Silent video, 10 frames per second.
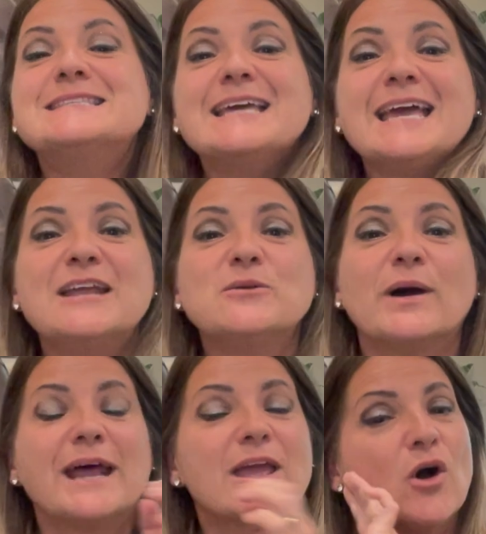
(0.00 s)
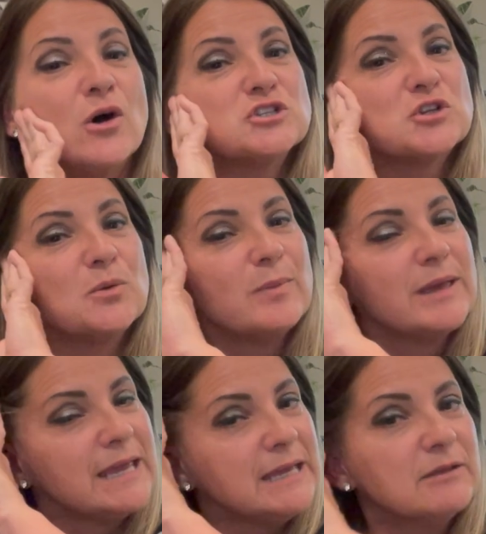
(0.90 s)
then what I also
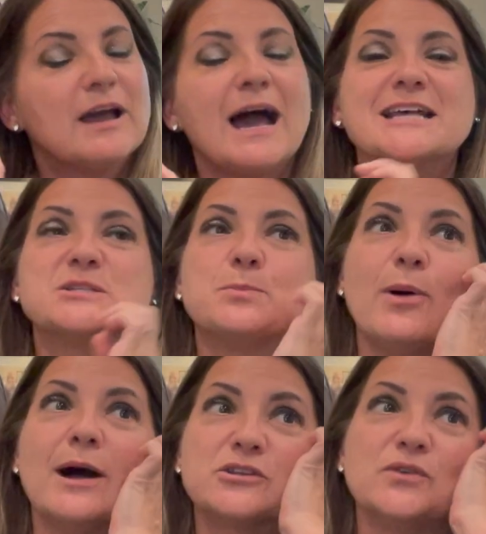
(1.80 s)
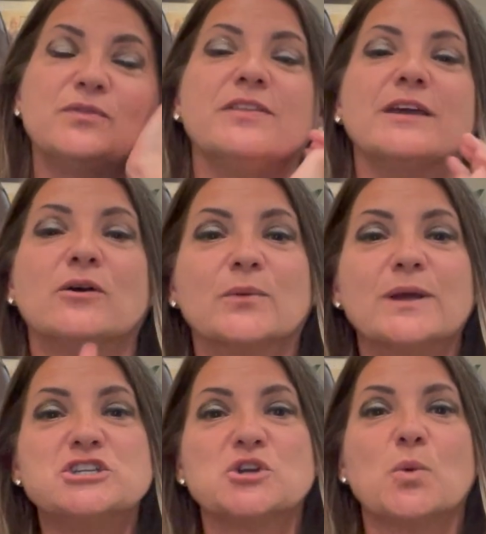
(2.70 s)
made as part of a
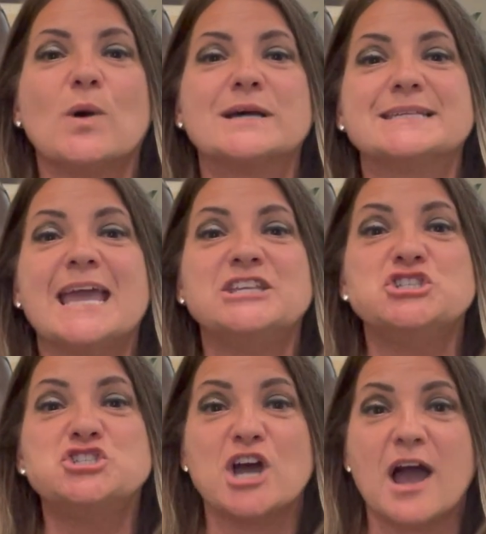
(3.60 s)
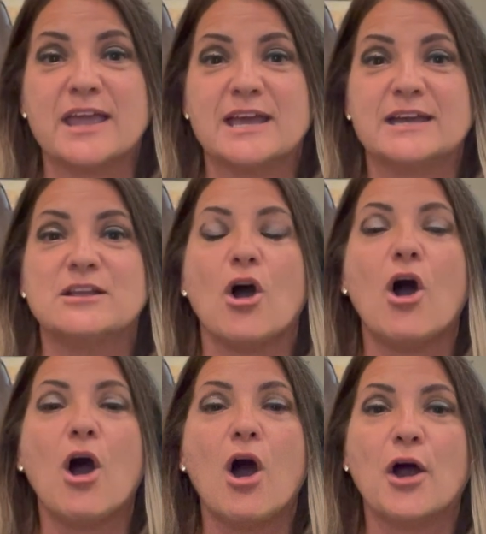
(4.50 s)
decoration was a giant
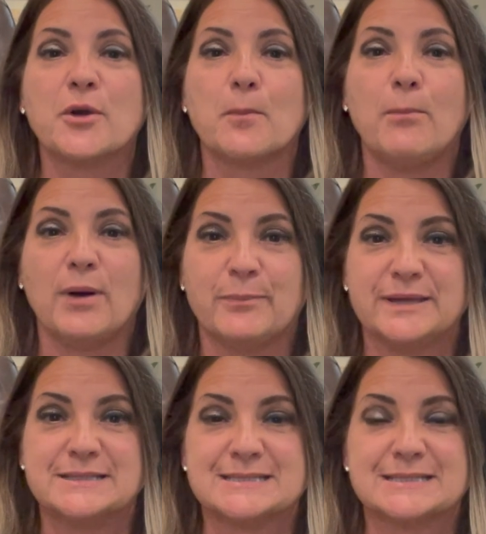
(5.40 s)
heart pop it.